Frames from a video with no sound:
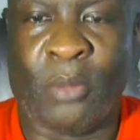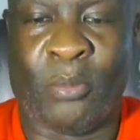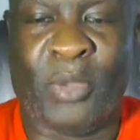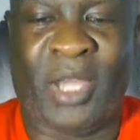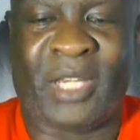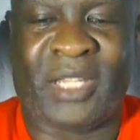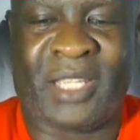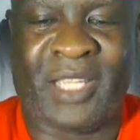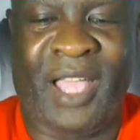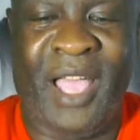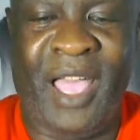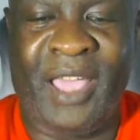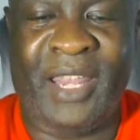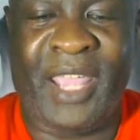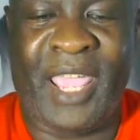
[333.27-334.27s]
But
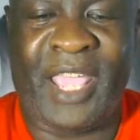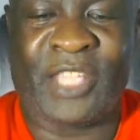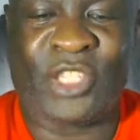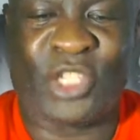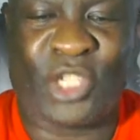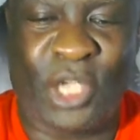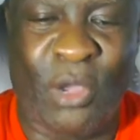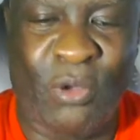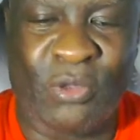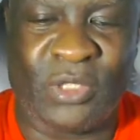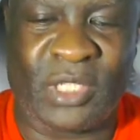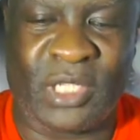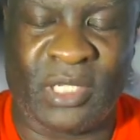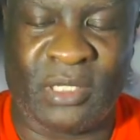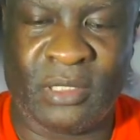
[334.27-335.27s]
God has
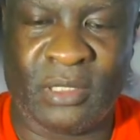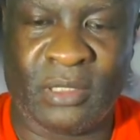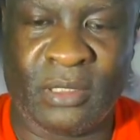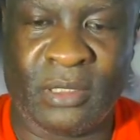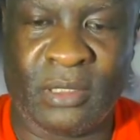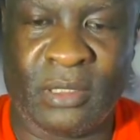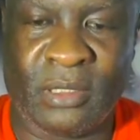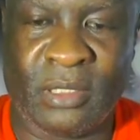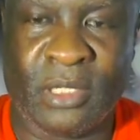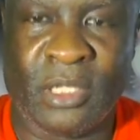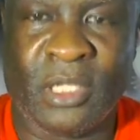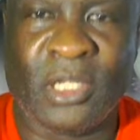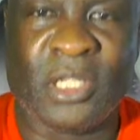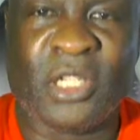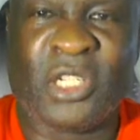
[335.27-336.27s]
chosen
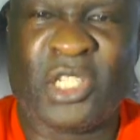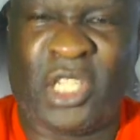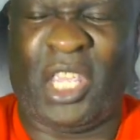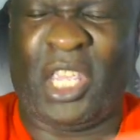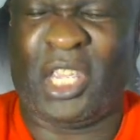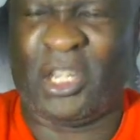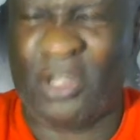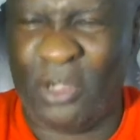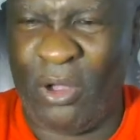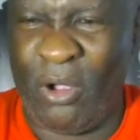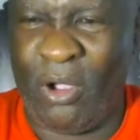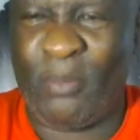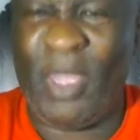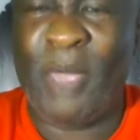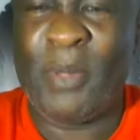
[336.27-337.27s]
to
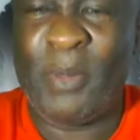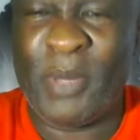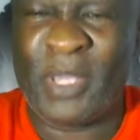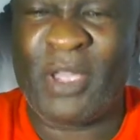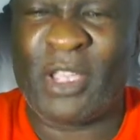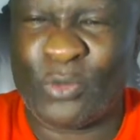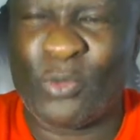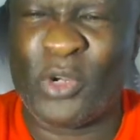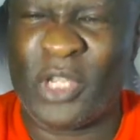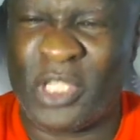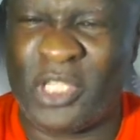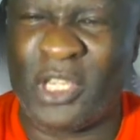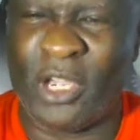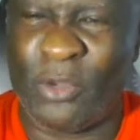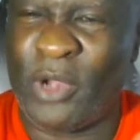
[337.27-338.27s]
ignore, maybe because we're
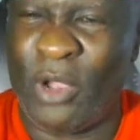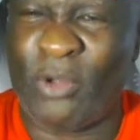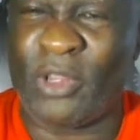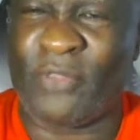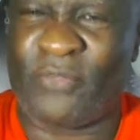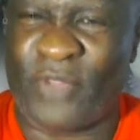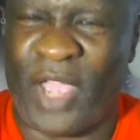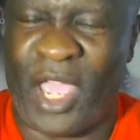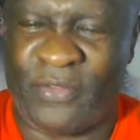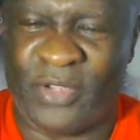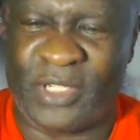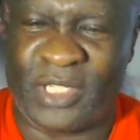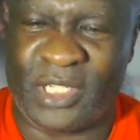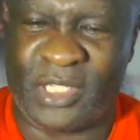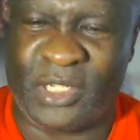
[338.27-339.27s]
young, we're only
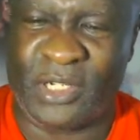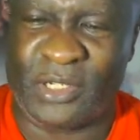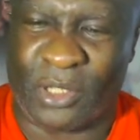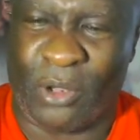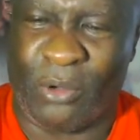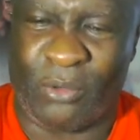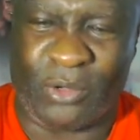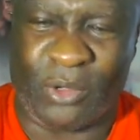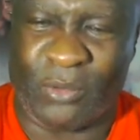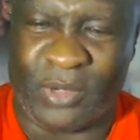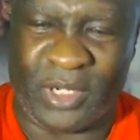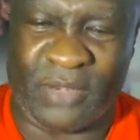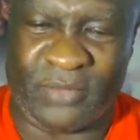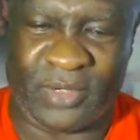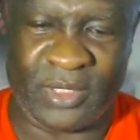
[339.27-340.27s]
500 years old or
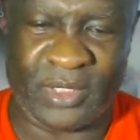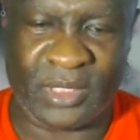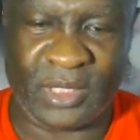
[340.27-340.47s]
whatever.